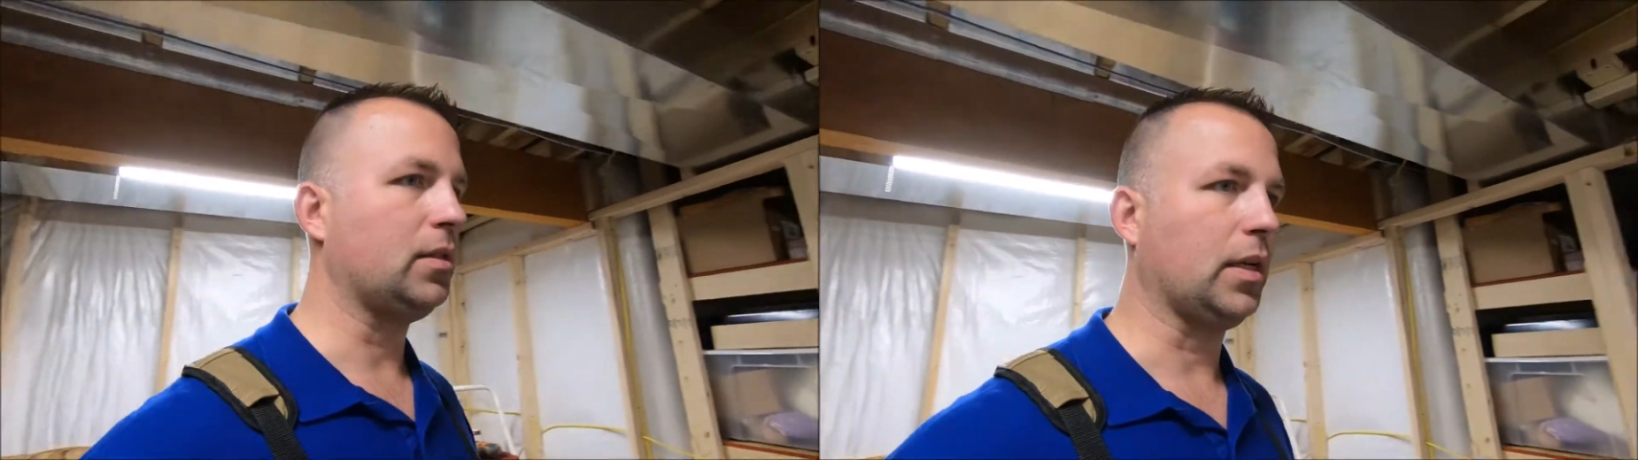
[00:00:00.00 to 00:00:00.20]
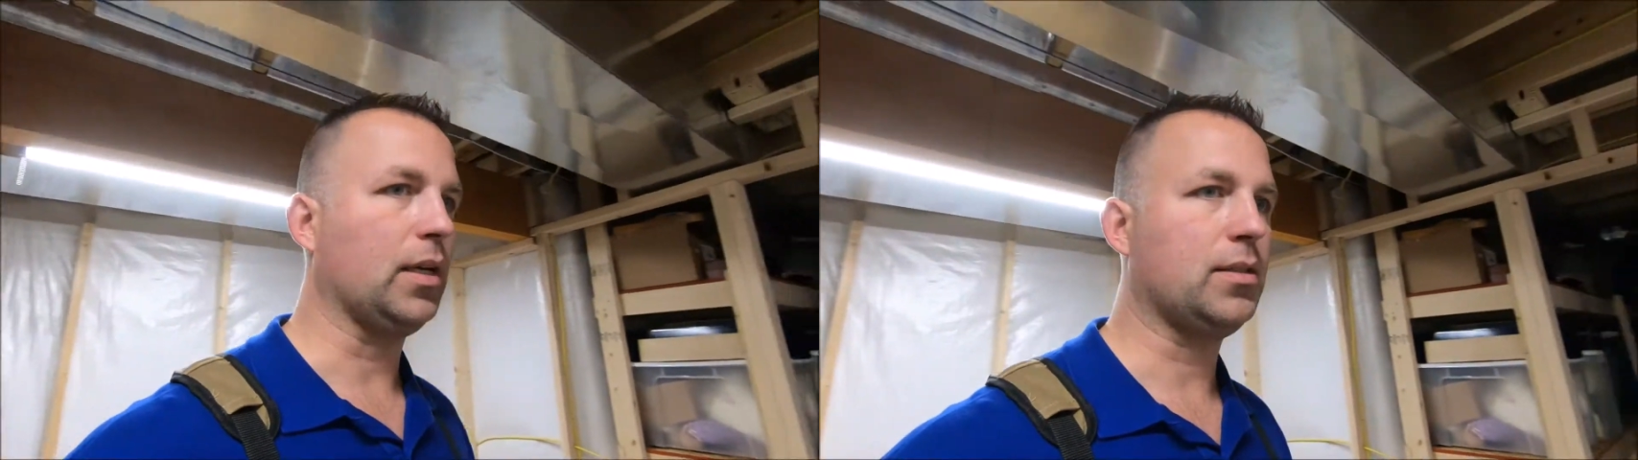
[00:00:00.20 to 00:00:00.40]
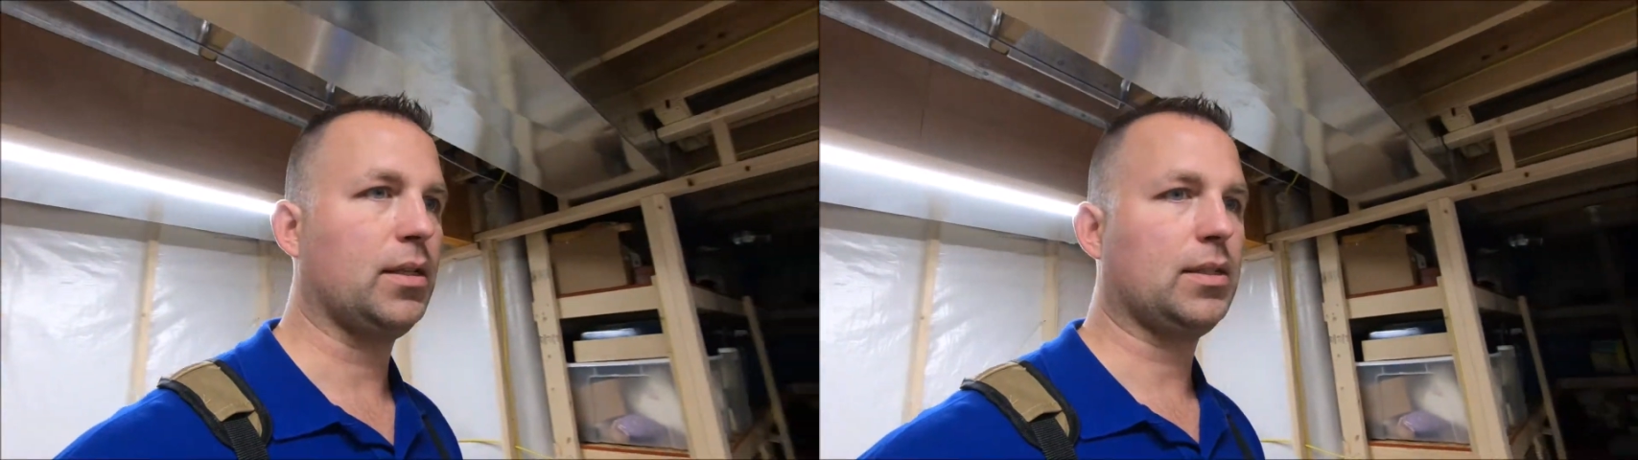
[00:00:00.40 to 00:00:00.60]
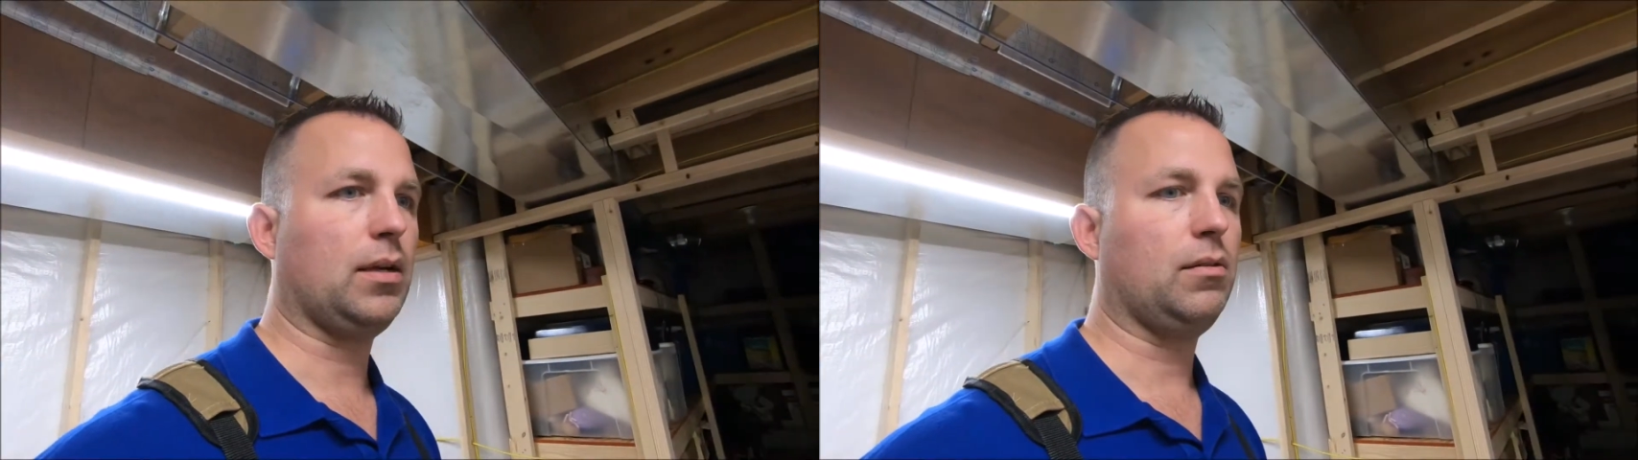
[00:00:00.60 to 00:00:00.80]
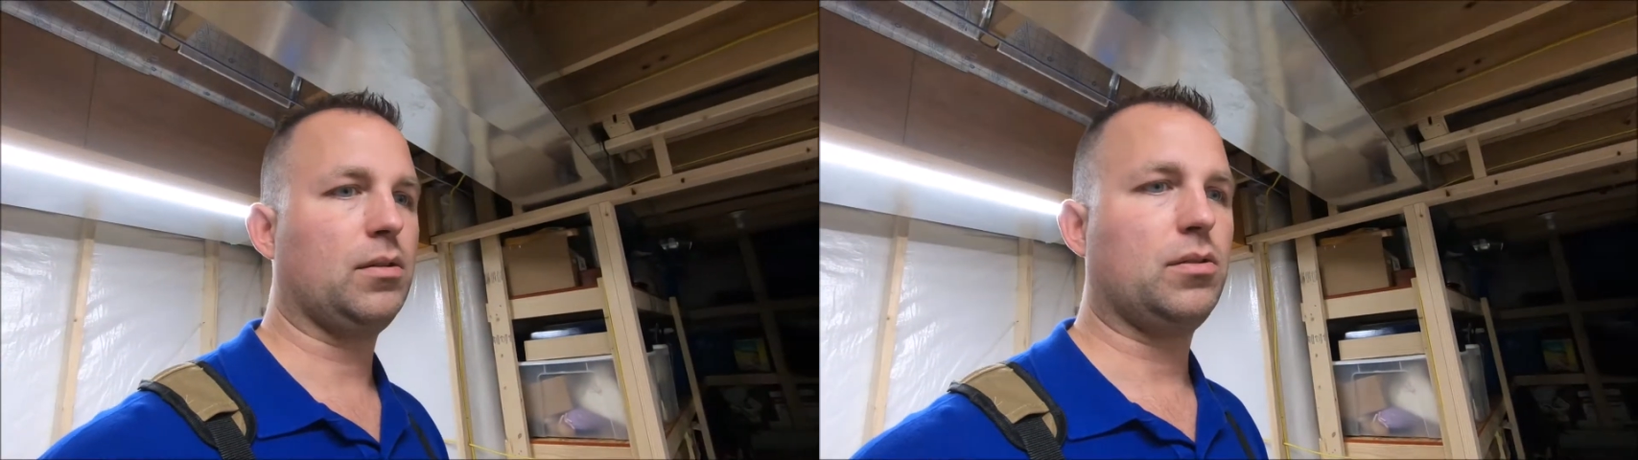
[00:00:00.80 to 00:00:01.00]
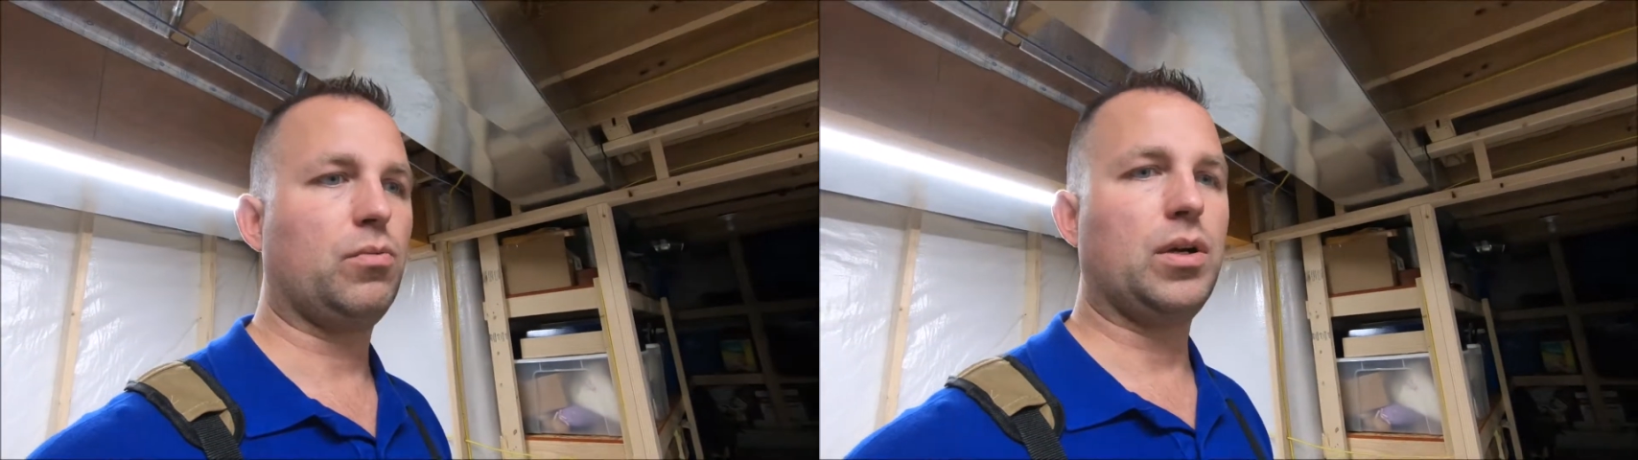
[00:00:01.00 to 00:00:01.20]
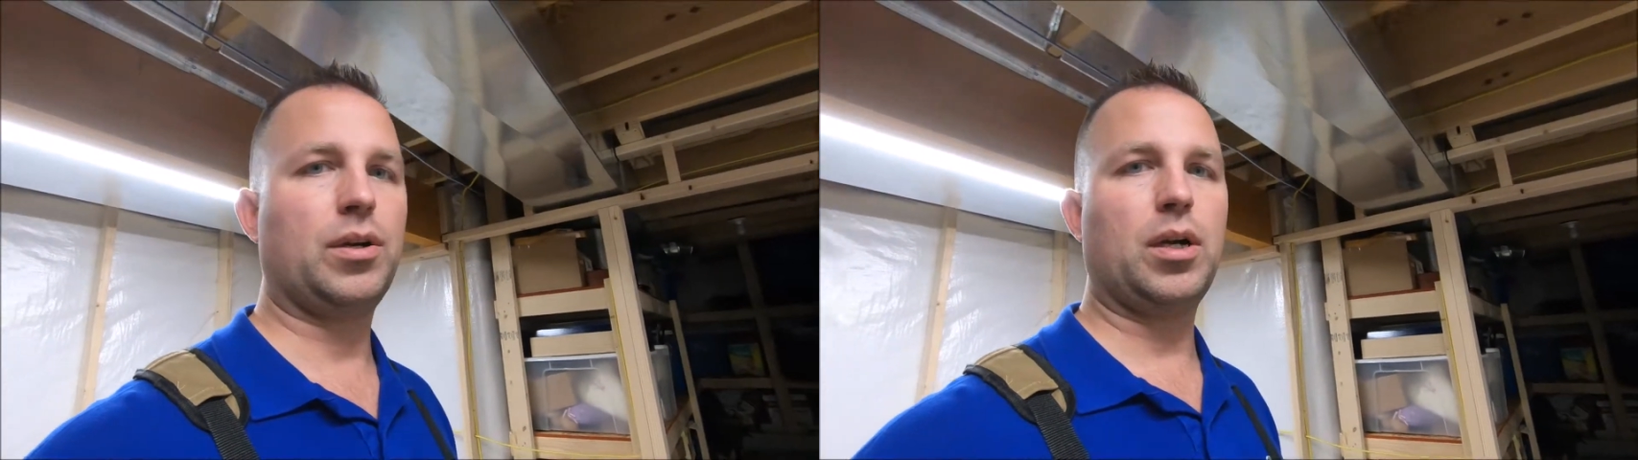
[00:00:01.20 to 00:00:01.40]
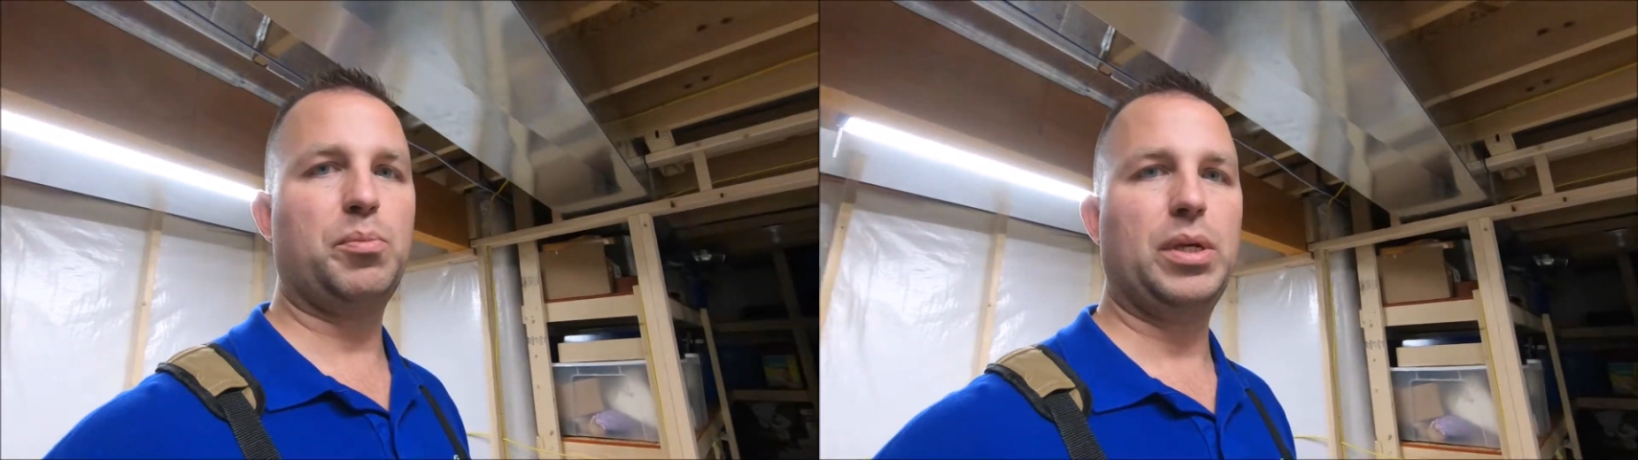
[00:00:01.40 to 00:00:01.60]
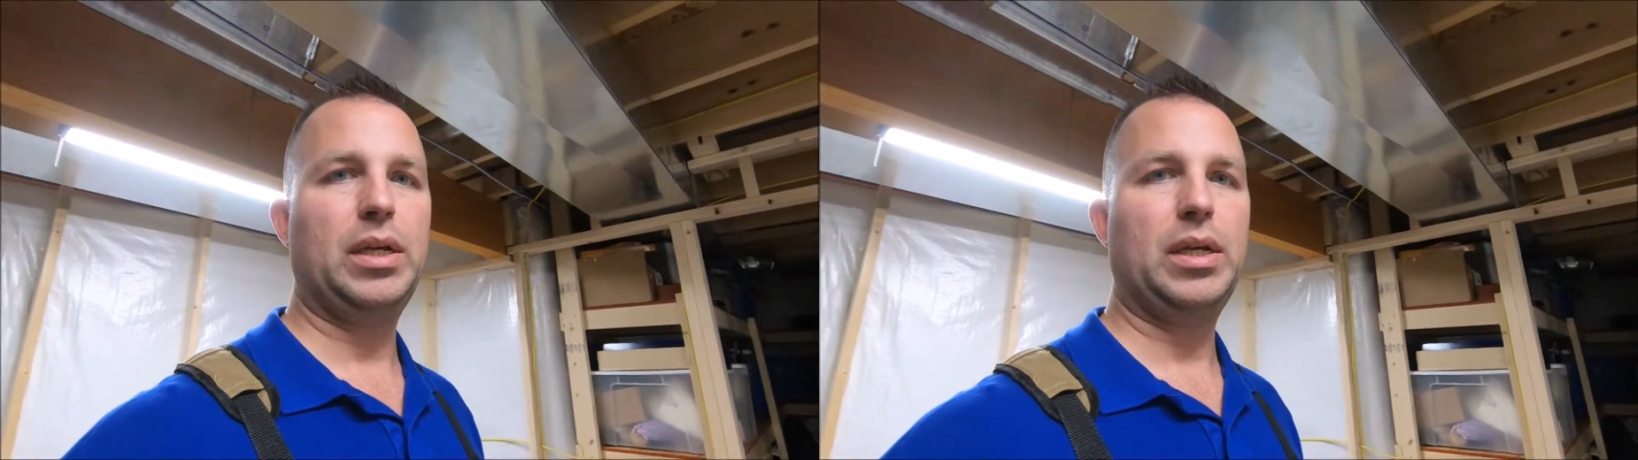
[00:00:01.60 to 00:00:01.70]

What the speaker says: I got 6 outlets to wire up.